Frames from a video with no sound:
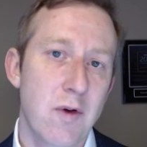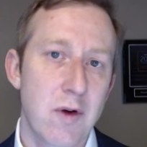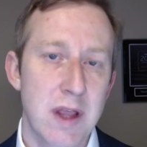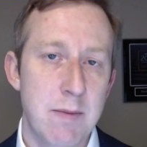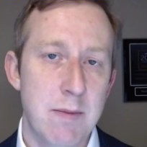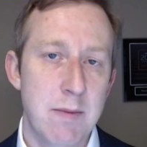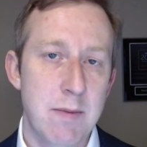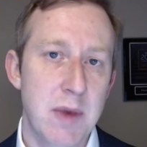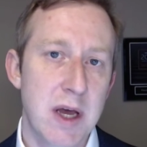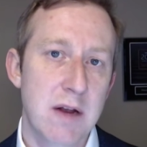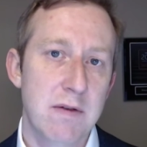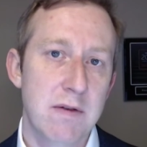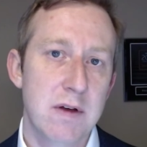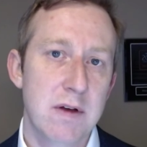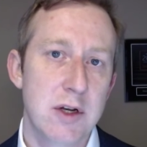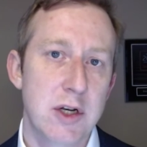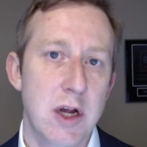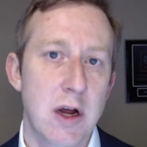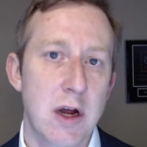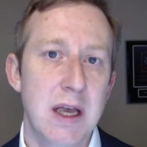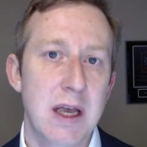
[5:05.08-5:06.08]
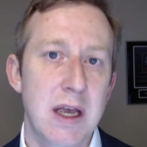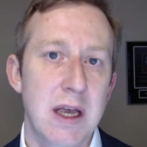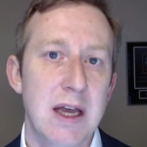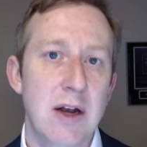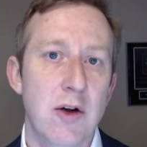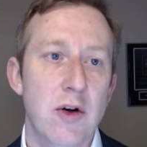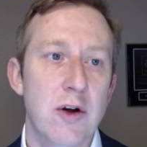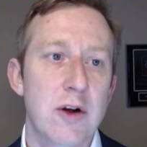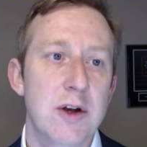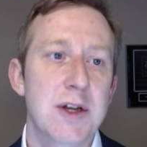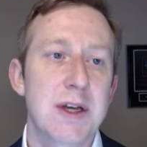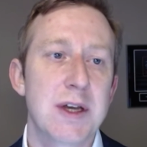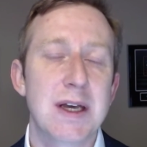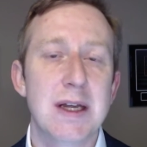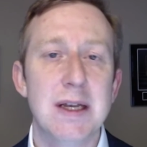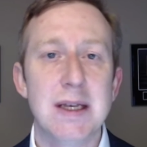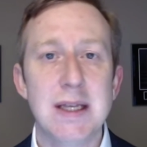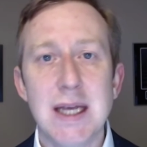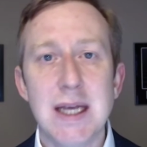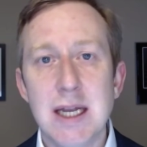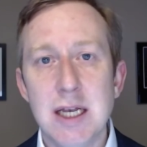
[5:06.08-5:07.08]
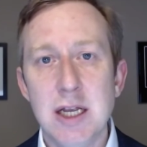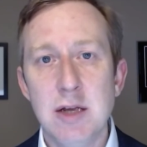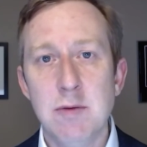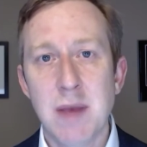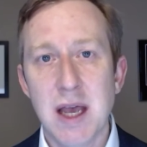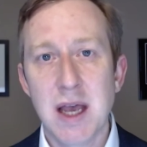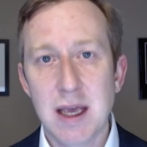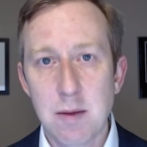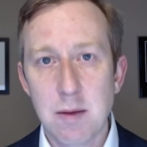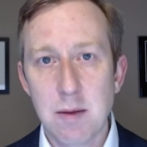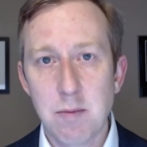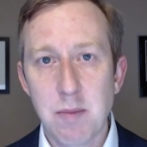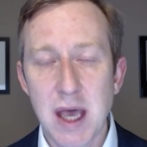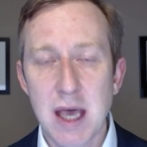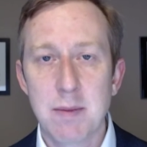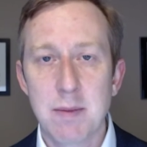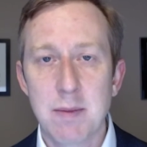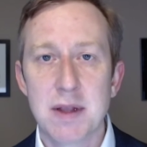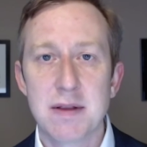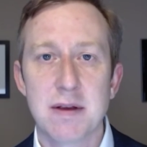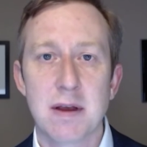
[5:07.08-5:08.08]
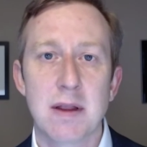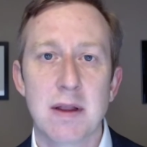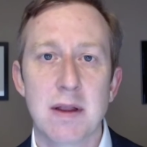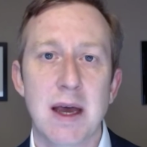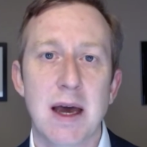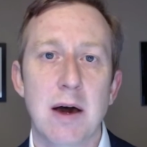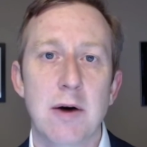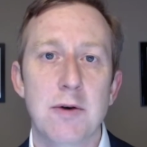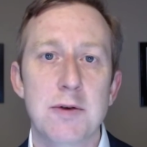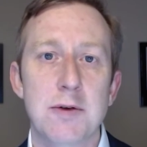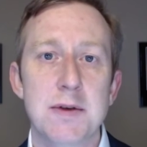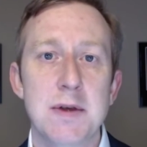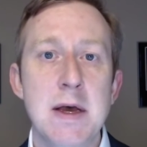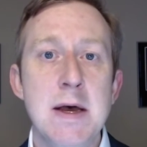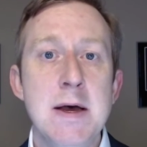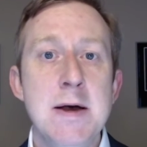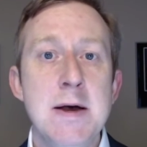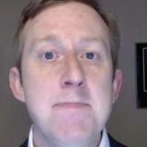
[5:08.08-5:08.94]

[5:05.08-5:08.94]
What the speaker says: for that beneficiary in order to continue making payments on the house?